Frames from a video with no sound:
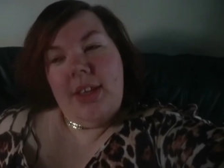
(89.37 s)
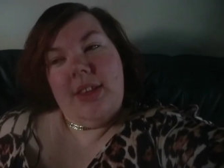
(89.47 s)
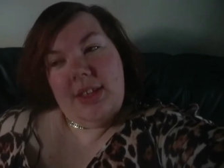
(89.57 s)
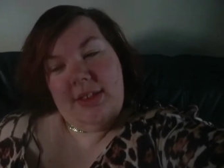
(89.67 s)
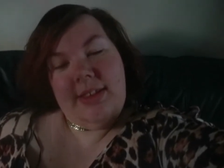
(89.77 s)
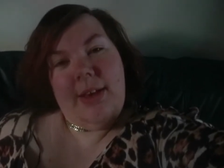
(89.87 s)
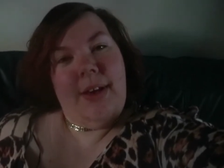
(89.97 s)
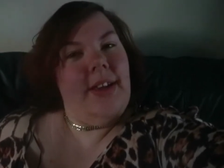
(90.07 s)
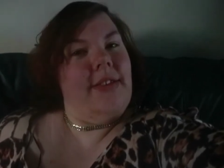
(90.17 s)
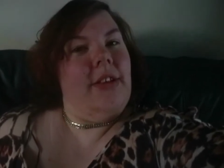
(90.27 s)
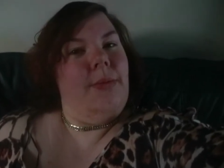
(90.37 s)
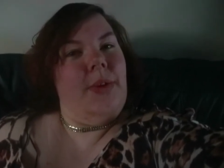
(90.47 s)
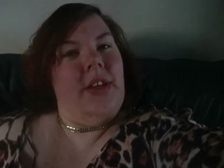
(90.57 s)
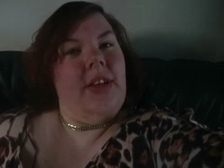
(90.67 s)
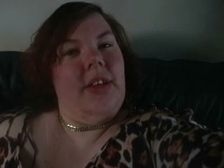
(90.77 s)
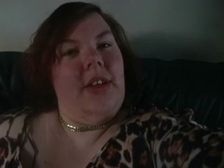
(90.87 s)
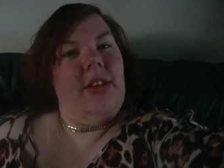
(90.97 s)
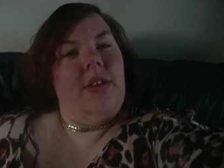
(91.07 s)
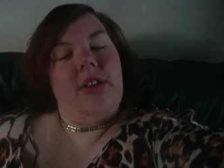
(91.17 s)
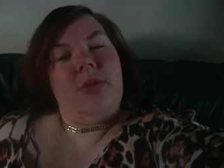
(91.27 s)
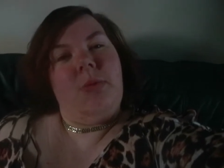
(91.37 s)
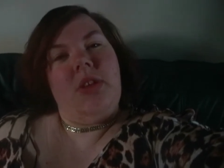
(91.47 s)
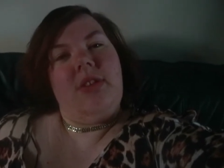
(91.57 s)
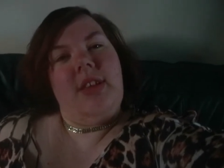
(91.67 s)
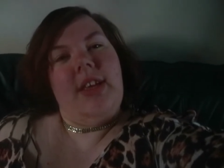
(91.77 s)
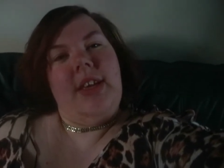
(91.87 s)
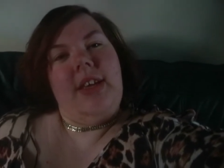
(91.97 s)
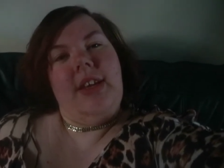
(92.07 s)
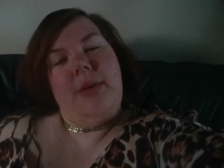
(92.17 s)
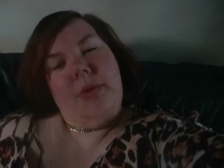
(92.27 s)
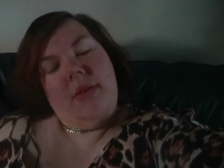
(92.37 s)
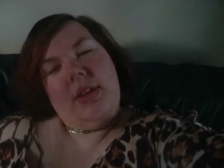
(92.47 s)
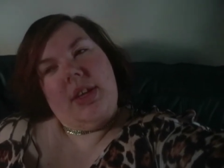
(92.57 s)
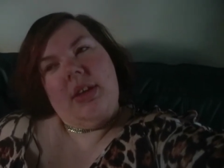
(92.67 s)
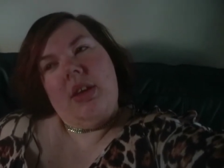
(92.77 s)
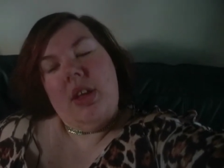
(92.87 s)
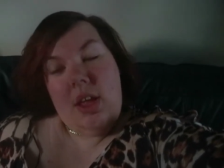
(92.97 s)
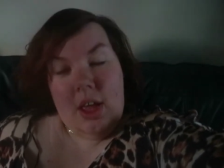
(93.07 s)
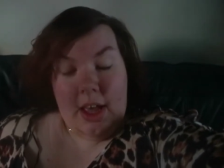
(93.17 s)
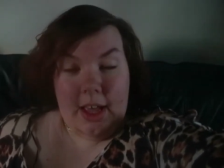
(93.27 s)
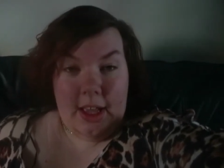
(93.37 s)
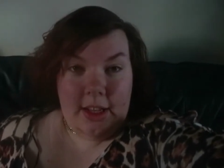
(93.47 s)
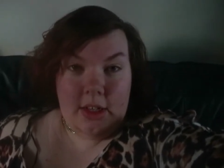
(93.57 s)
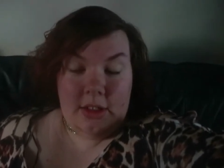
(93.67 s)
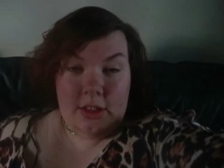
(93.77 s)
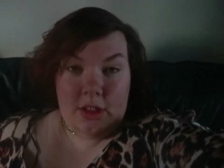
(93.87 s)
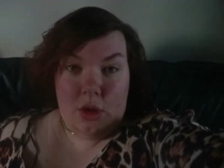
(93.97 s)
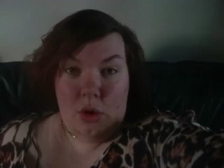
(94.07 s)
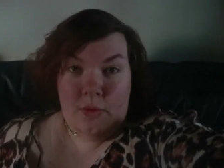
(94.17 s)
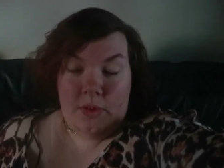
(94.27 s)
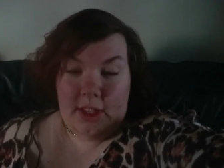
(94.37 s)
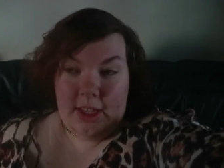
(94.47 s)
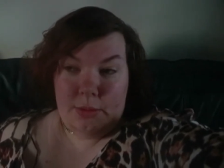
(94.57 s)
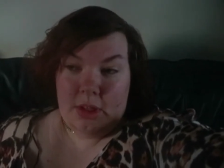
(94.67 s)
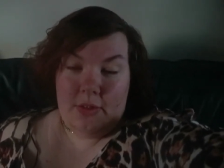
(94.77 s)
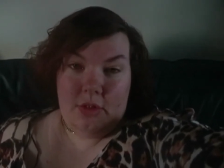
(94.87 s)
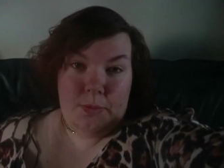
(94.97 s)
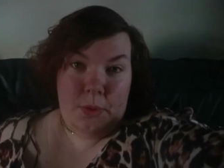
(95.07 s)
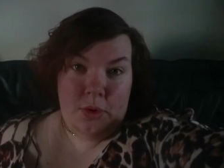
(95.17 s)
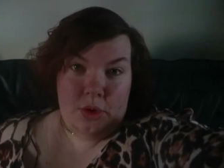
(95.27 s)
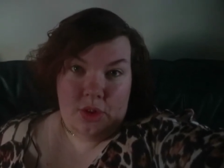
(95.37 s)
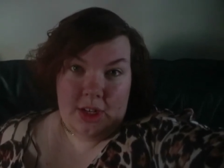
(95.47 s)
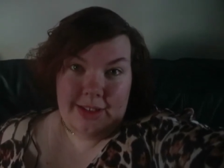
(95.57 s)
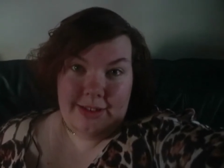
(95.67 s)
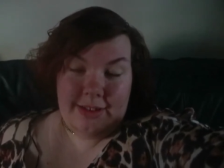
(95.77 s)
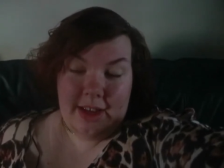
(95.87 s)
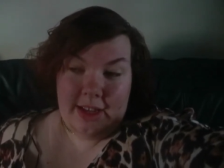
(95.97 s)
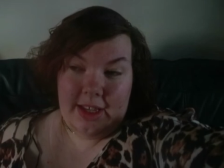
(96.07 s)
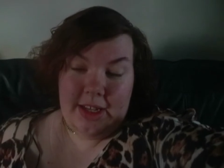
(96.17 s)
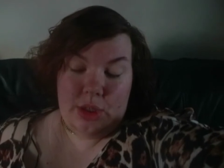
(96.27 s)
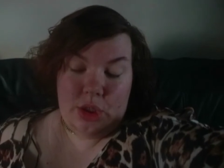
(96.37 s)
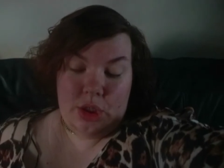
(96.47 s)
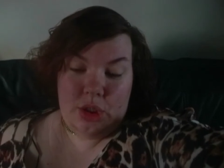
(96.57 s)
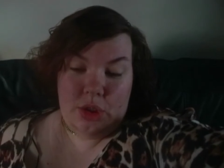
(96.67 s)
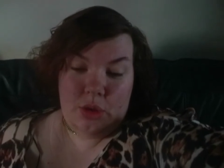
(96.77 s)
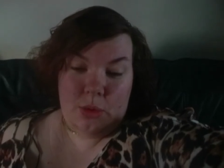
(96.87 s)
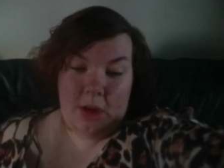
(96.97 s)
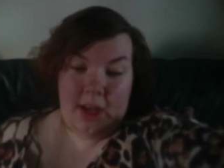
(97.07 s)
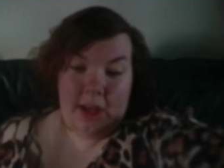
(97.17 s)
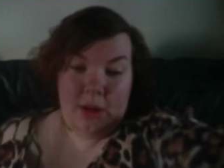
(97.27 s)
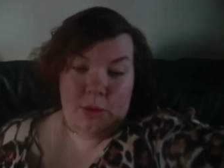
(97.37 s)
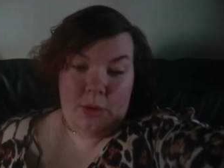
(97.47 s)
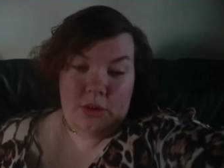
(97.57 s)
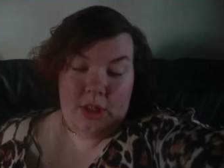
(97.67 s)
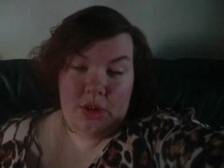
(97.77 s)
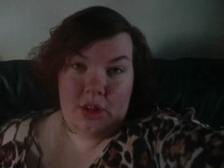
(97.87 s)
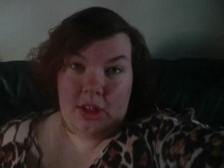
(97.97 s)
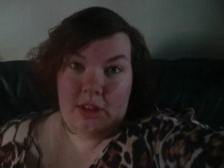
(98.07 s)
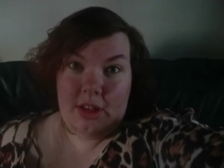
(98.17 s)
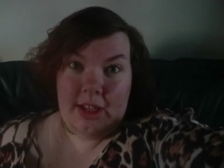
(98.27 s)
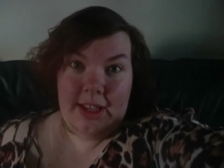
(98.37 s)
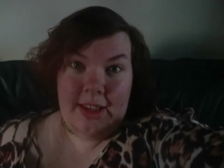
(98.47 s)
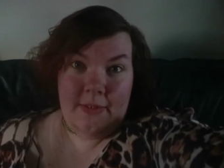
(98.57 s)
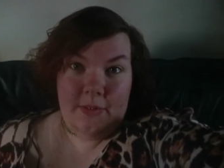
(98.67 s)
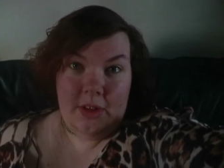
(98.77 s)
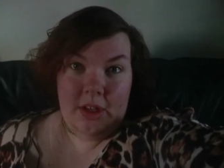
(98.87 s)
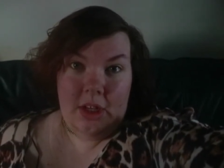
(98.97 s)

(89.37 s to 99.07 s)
This is how I celebrate Christmas in America, and hopefully it will give us both an insight into how the others live.